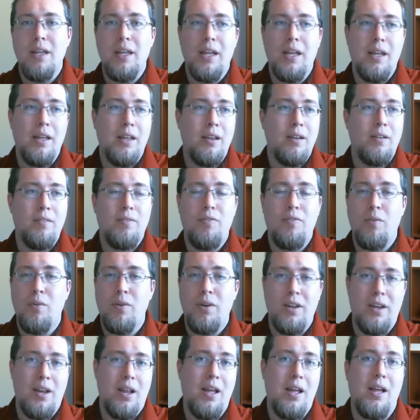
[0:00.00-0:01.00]
in
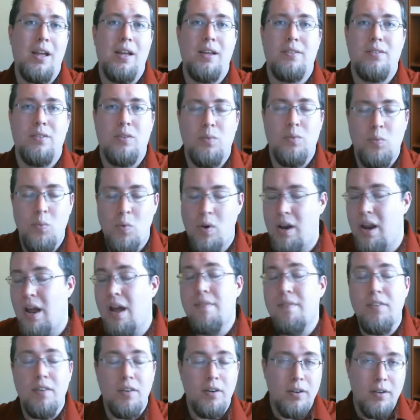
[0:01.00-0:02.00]
40 days or
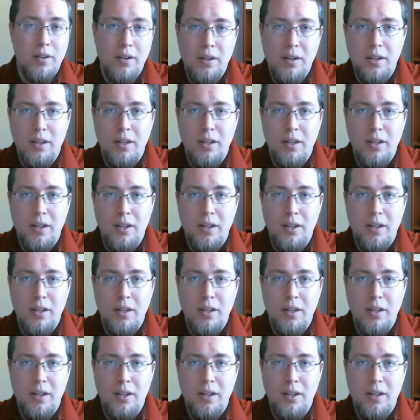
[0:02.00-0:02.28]
whatever.